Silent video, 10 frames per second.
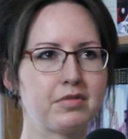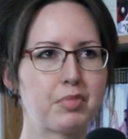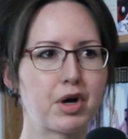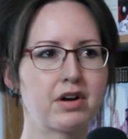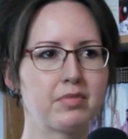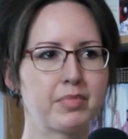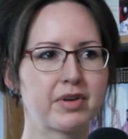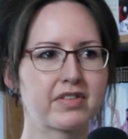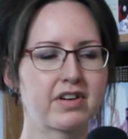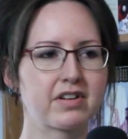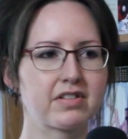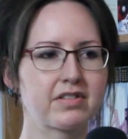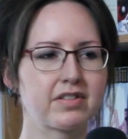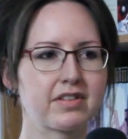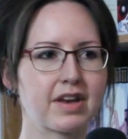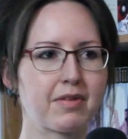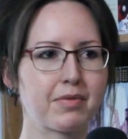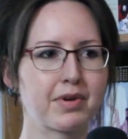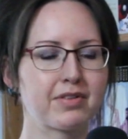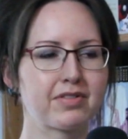bar, Pescados, and
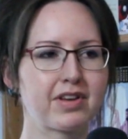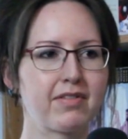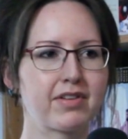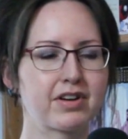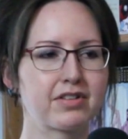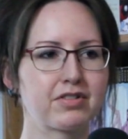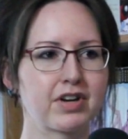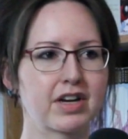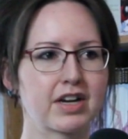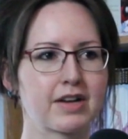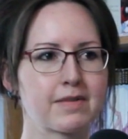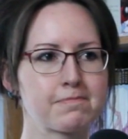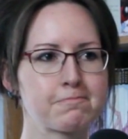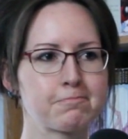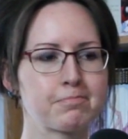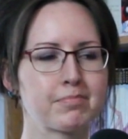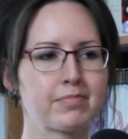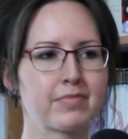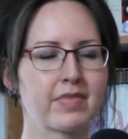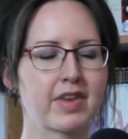everyone else having another drink. Yeah,
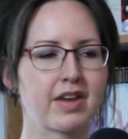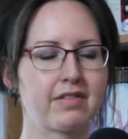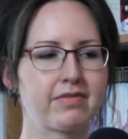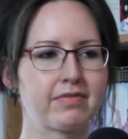I